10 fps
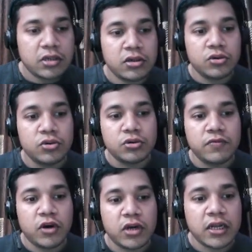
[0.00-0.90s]
to know
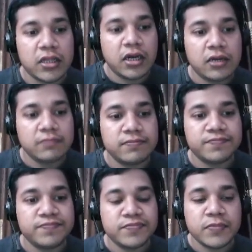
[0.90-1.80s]
what are the
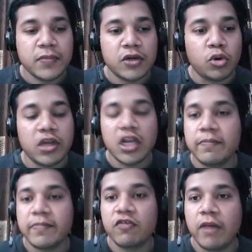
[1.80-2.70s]
total number
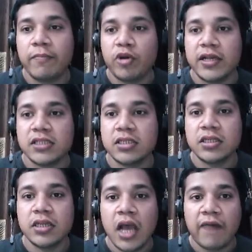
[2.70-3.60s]
of employees
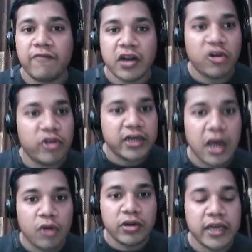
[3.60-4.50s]
after
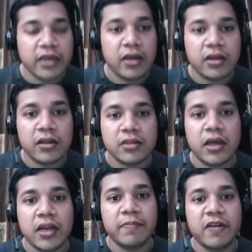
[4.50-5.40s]
counting the
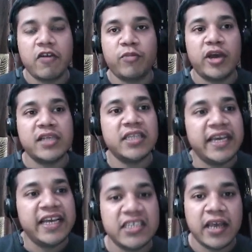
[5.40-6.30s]
number of employees in
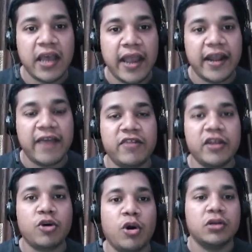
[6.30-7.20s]
each and every
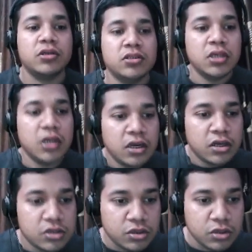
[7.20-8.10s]
record.
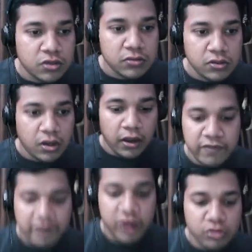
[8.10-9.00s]
So we
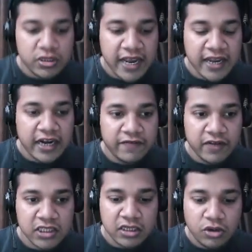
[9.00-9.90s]
will use an aggregate
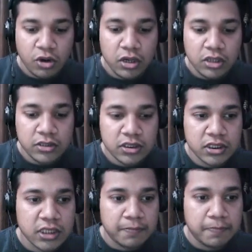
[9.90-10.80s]
function called
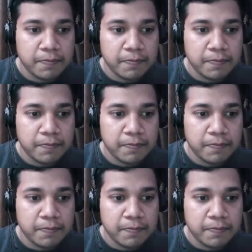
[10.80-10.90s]
sum